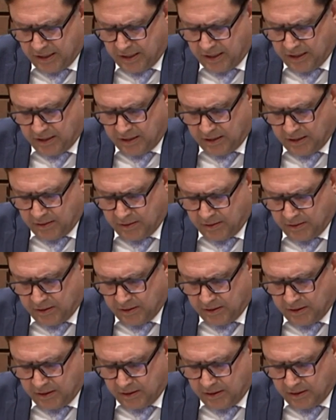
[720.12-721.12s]

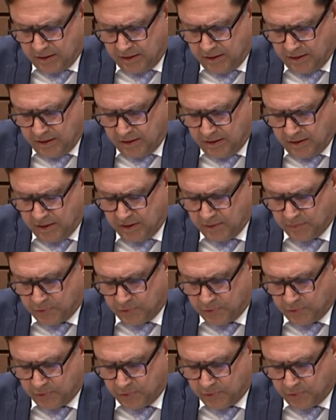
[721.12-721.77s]
the